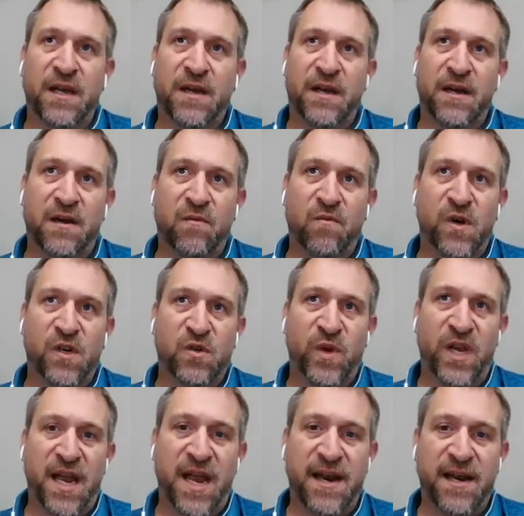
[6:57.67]
was
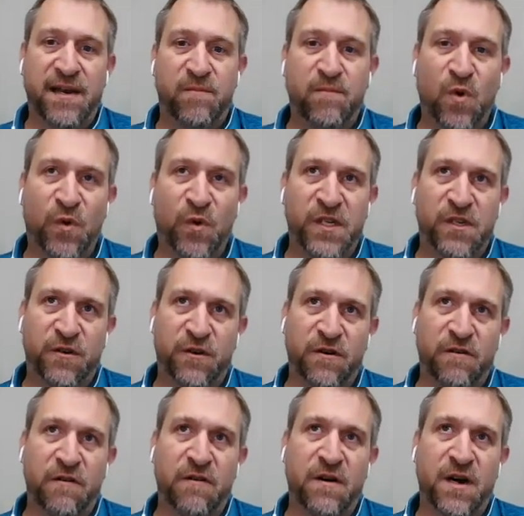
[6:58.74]
we added
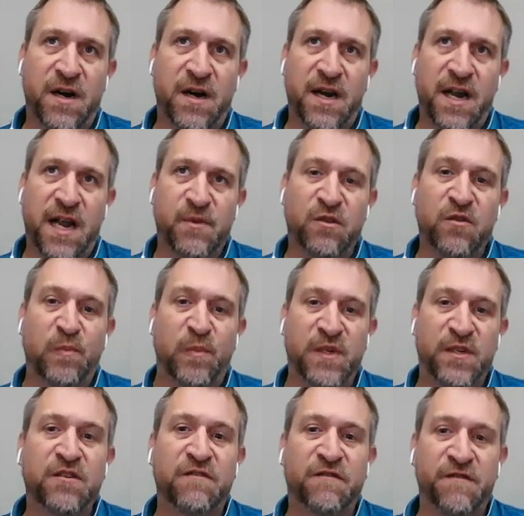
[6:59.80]
multi-turn absolute
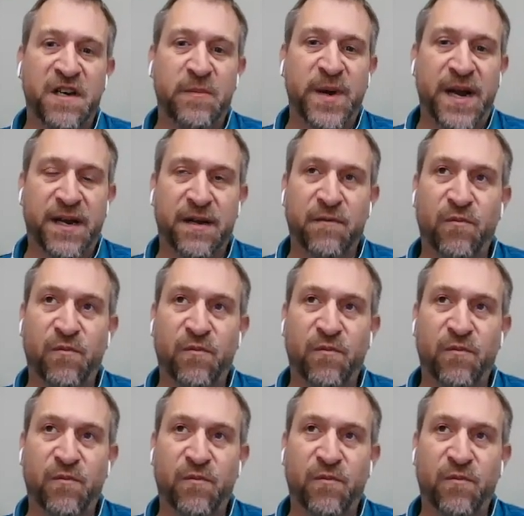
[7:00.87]
position feedback,